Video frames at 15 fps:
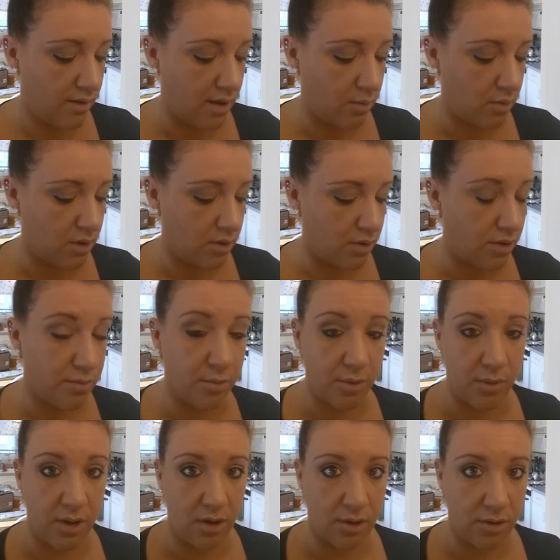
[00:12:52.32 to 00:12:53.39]
that we
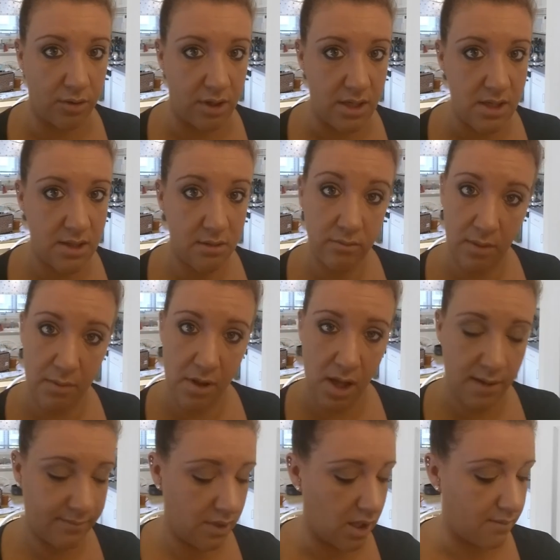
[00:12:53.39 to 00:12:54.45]
threw in our crease.
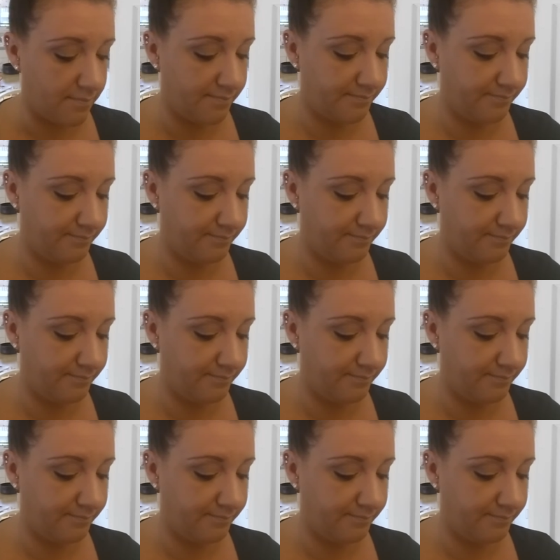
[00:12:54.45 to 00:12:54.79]
Remember that? Yeah.